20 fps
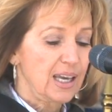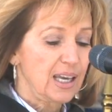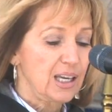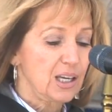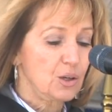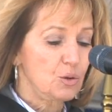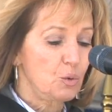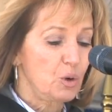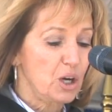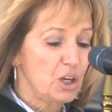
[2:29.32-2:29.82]

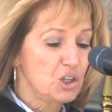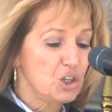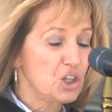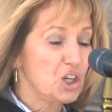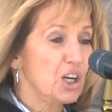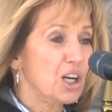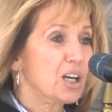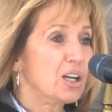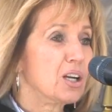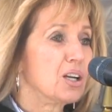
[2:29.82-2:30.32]
in
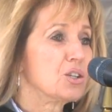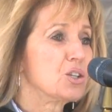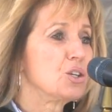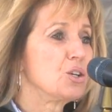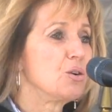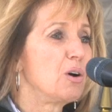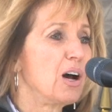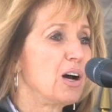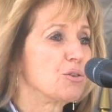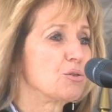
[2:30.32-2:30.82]
which
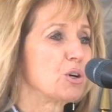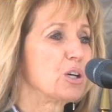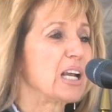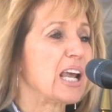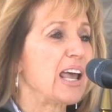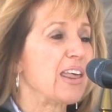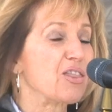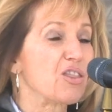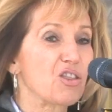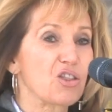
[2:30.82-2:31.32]

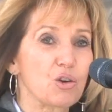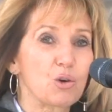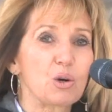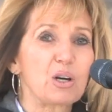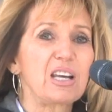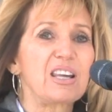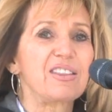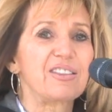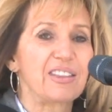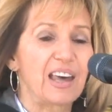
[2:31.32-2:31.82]

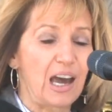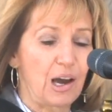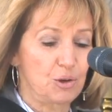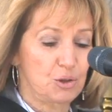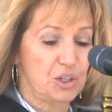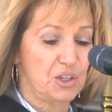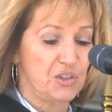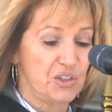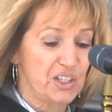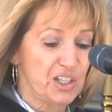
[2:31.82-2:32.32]

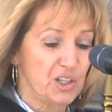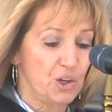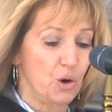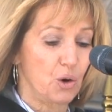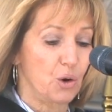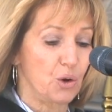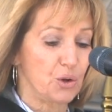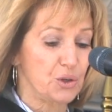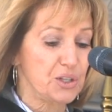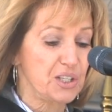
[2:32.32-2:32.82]
230,000
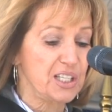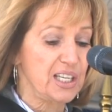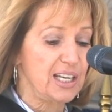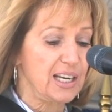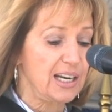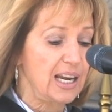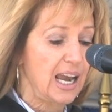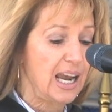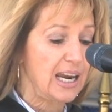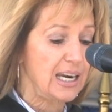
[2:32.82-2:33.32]
souls
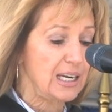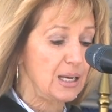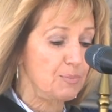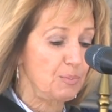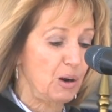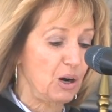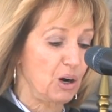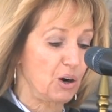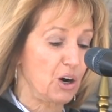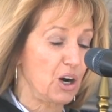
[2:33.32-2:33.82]
in Haiti
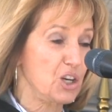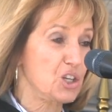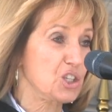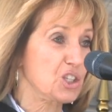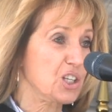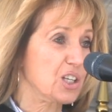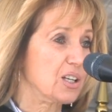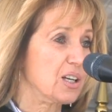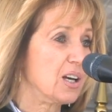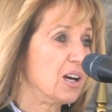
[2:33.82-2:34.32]

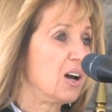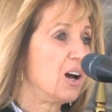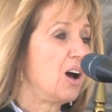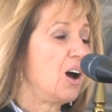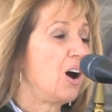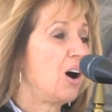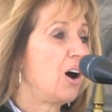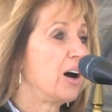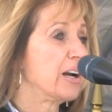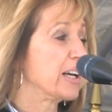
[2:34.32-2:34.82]
perished
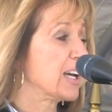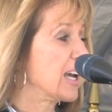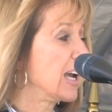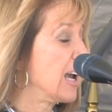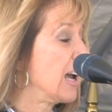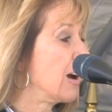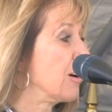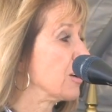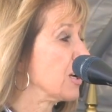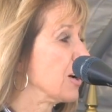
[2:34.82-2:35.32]
on
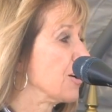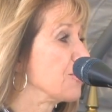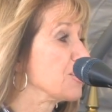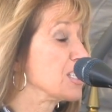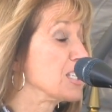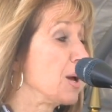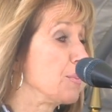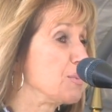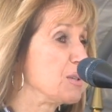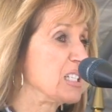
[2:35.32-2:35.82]
account of
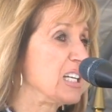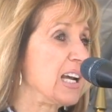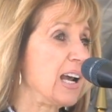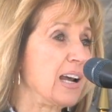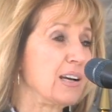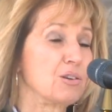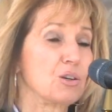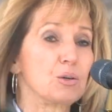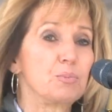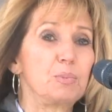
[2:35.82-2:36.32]

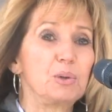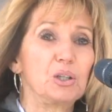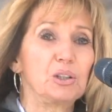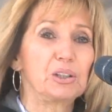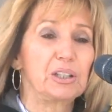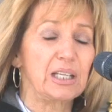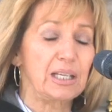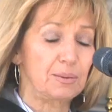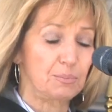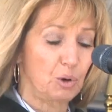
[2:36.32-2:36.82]
substandard
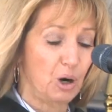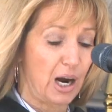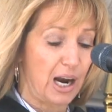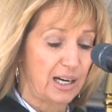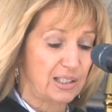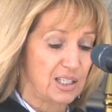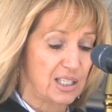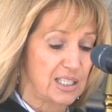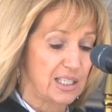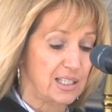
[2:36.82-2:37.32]
building
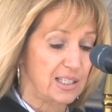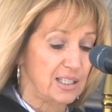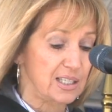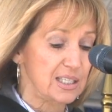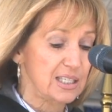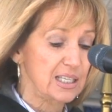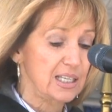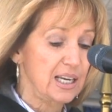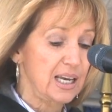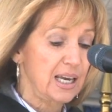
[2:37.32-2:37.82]

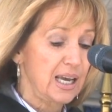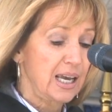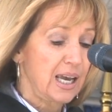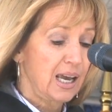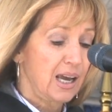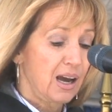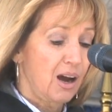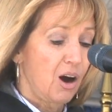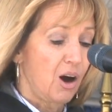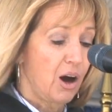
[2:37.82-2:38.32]
practices
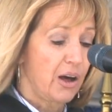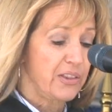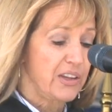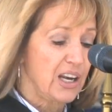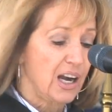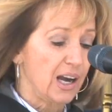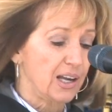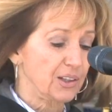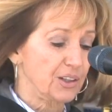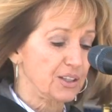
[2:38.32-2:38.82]
on
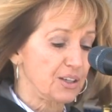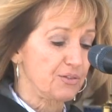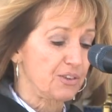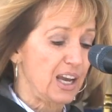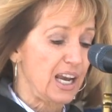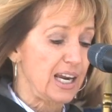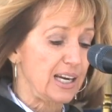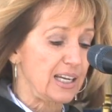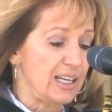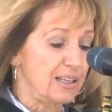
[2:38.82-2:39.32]
the island of
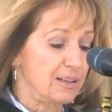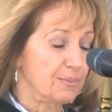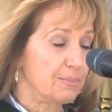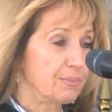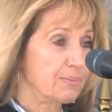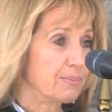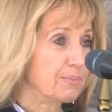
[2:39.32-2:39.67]
Haiti.